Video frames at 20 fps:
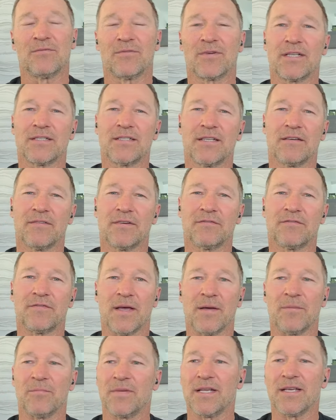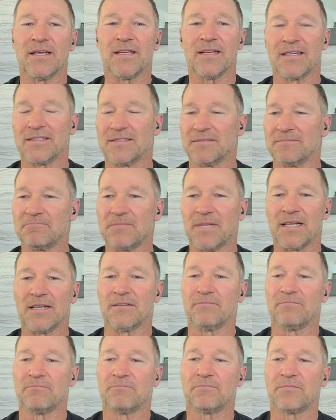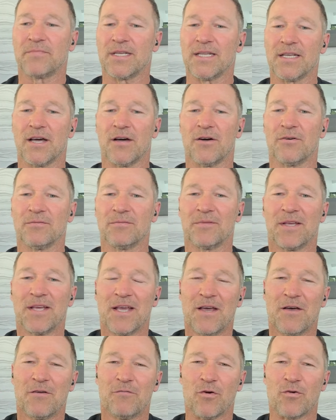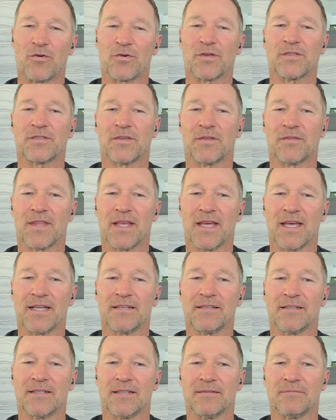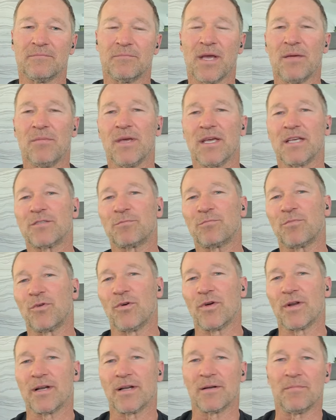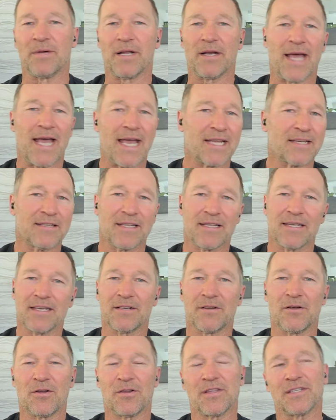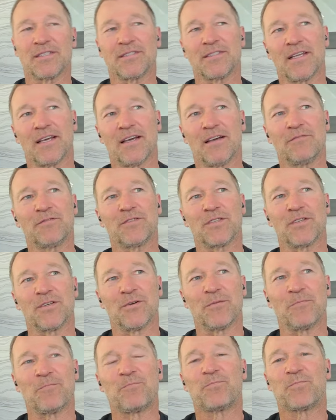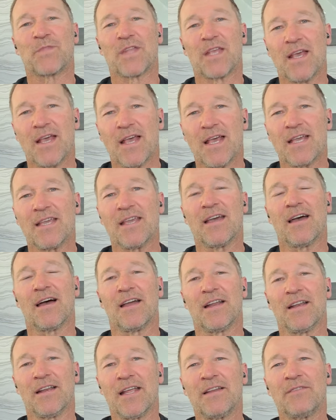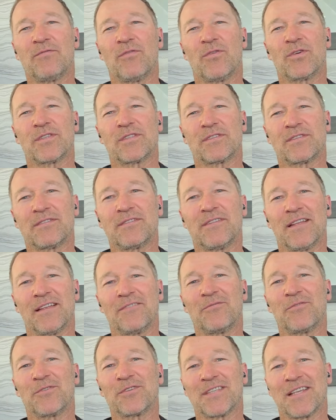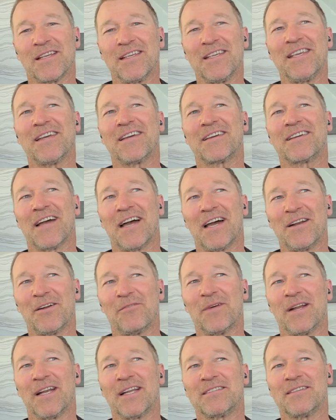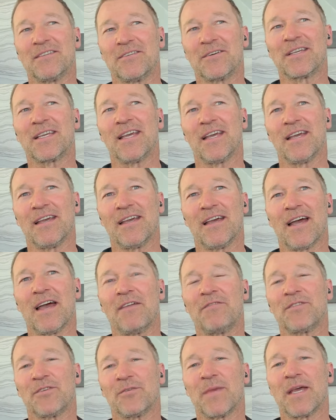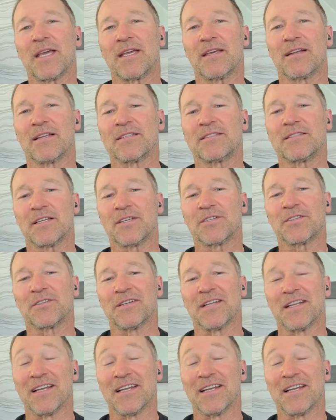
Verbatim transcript: I wanted to have a family and you know, focus on that and maybe explore a little bit of acting and all this stuff. So, yeah, and that was a year kind of when I said, okay, I have to make a decision.